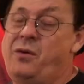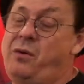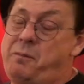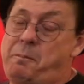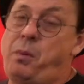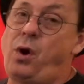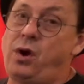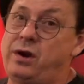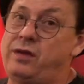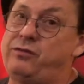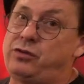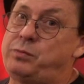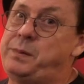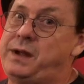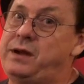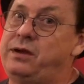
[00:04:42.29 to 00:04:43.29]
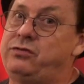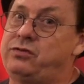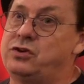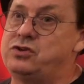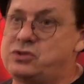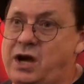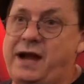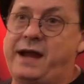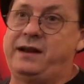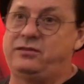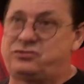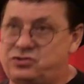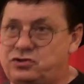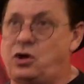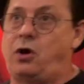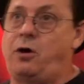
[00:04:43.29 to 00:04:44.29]
Well, part of it's because the giant's
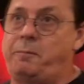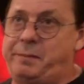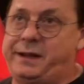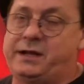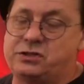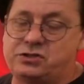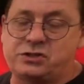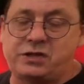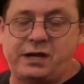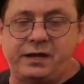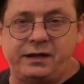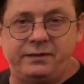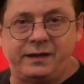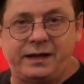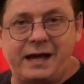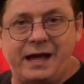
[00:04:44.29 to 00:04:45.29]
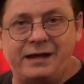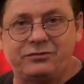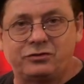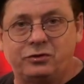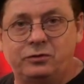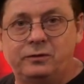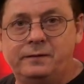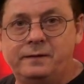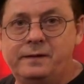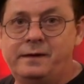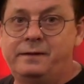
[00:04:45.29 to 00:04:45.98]
stomping and shaking the castle.